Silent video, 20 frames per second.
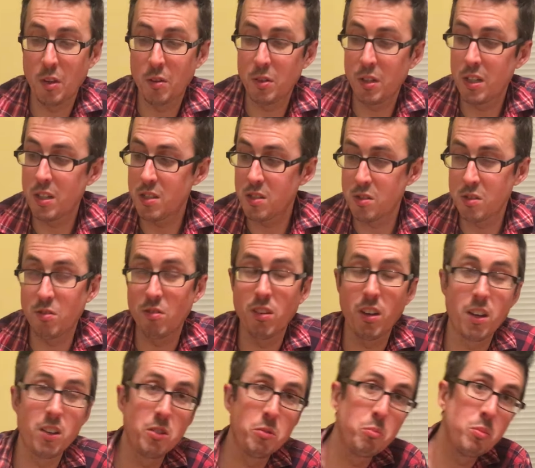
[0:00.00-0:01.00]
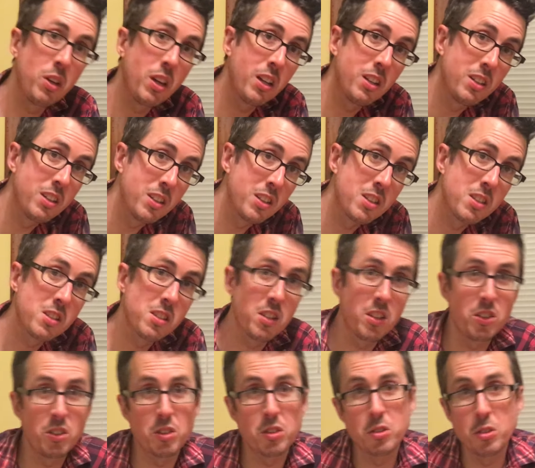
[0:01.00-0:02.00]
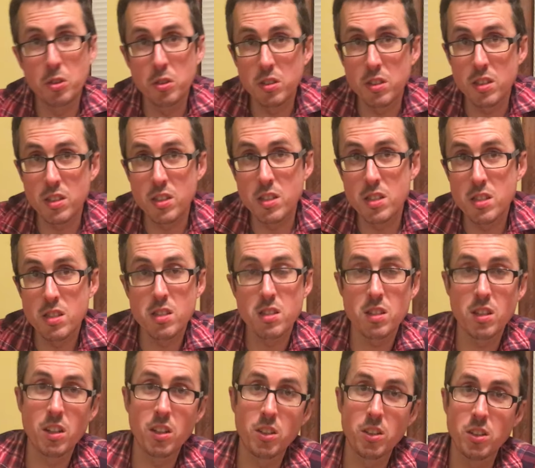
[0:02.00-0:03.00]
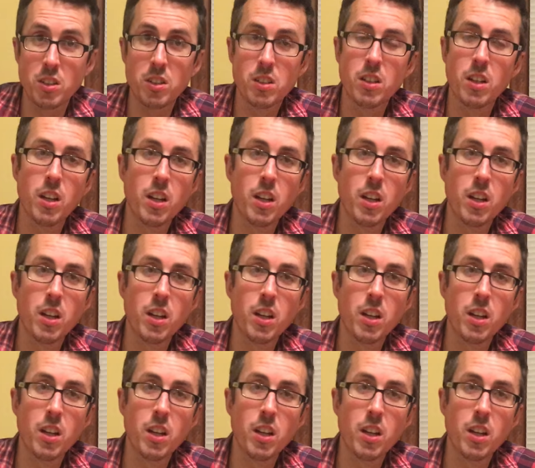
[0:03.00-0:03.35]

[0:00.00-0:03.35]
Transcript: right? So you've got your bandits and your cultists and your